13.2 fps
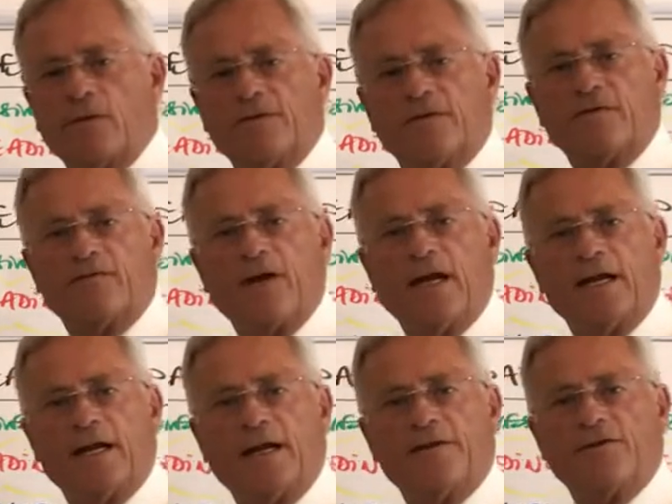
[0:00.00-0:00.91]
who is in
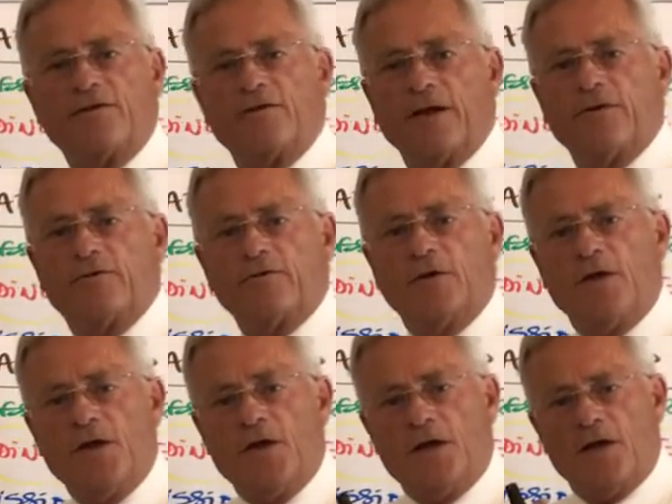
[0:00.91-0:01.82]
finance and try
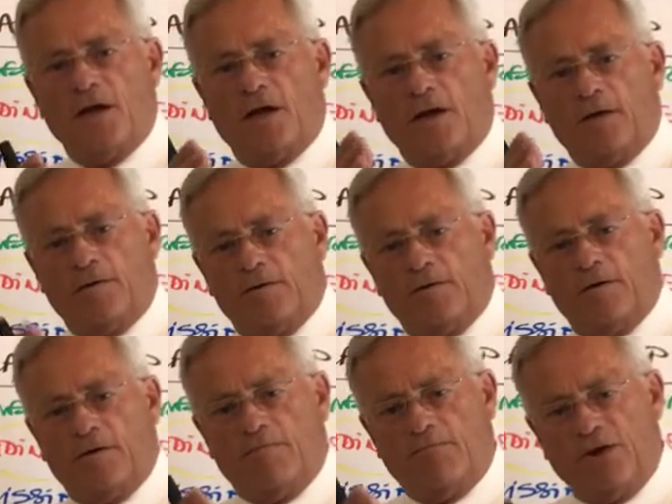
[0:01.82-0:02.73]
to
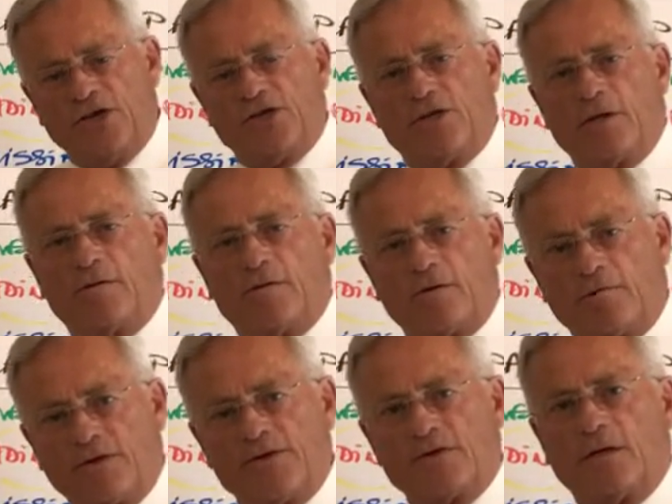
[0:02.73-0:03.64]
measure the
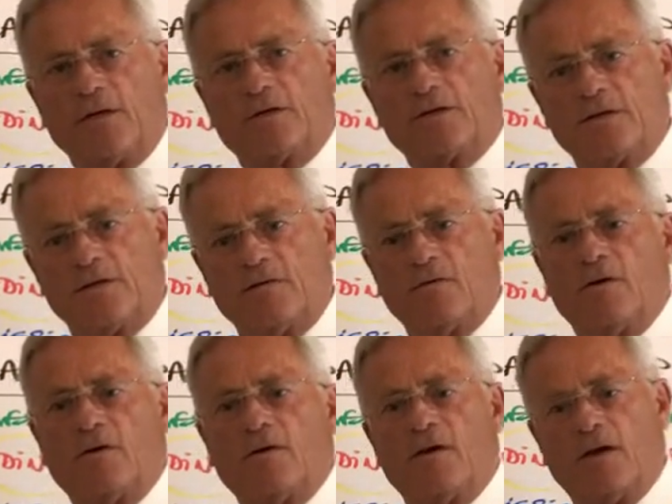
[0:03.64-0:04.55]
results
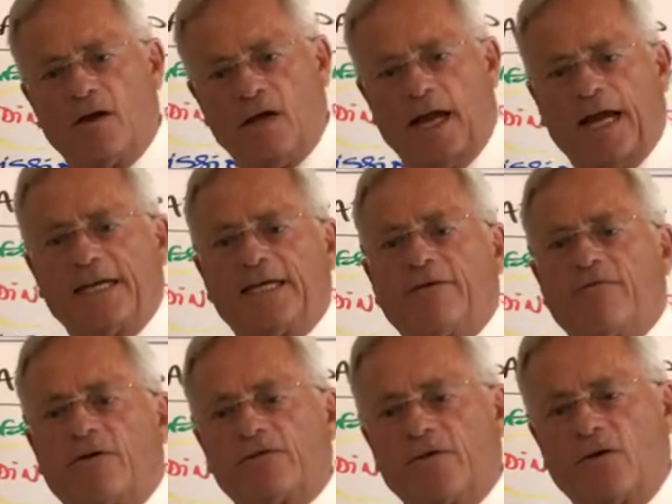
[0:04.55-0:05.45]
and give
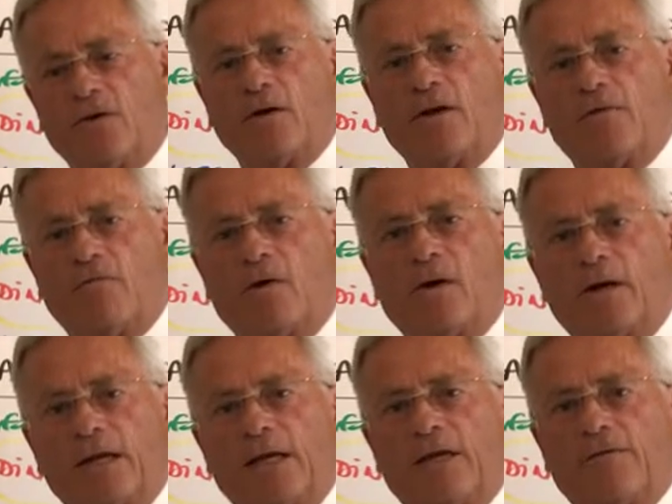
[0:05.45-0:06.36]
us an early
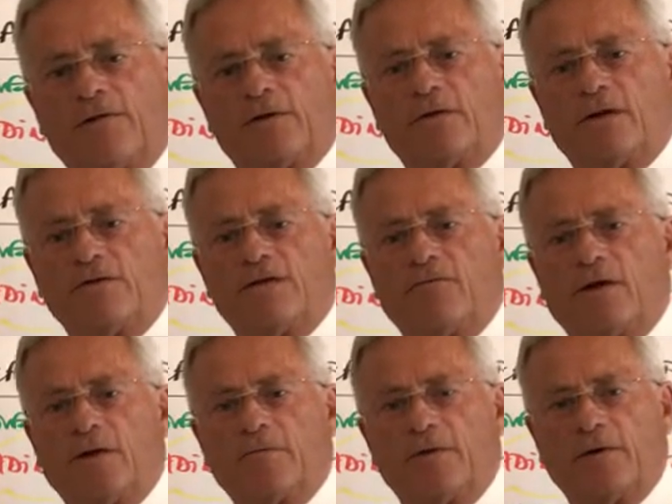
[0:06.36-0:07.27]
warning if it doesn't
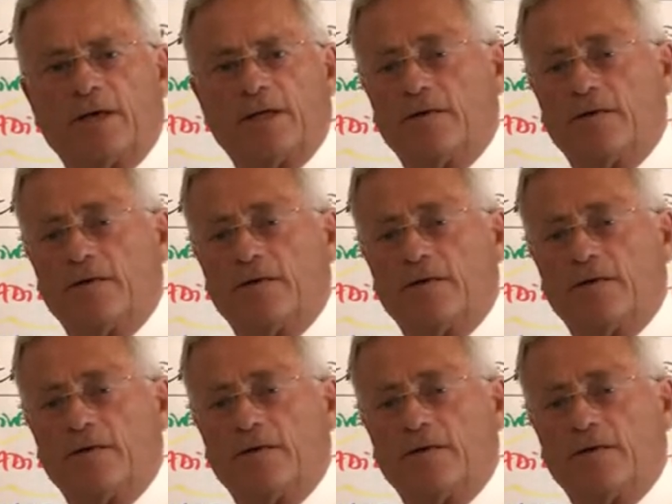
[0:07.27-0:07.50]
develop the way